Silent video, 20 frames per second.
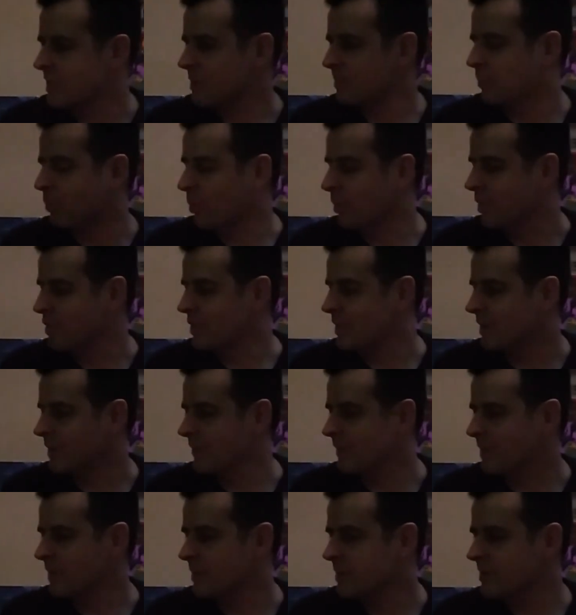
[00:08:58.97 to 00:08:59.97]
portion of
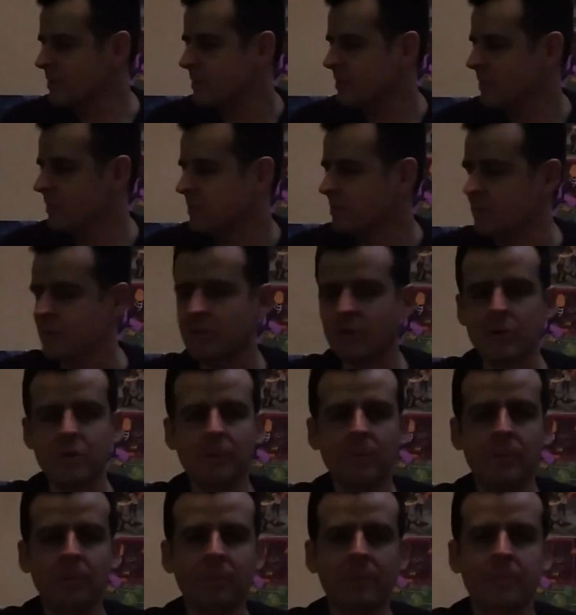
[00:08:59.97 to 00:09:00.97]
this. So
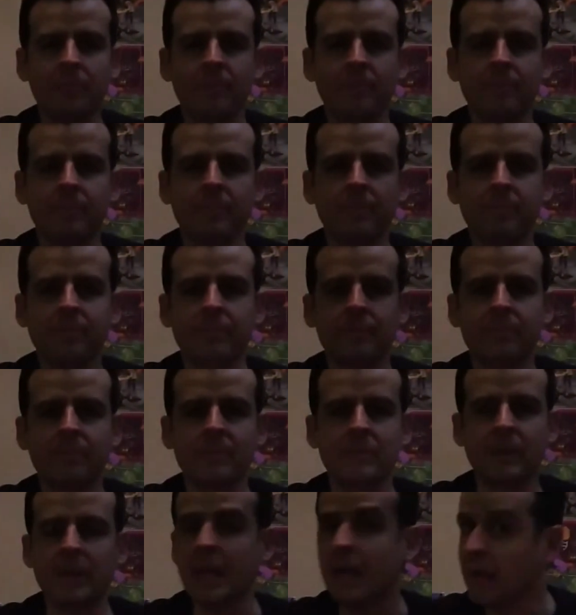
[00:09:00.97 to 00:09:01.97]

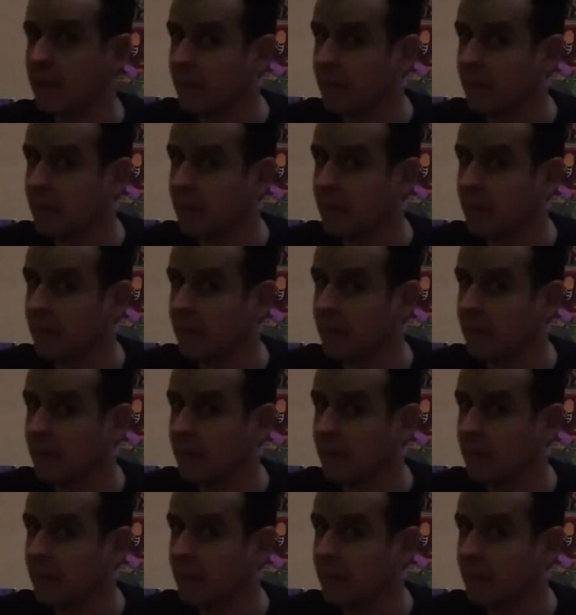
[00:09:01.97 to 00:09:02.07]
yeah,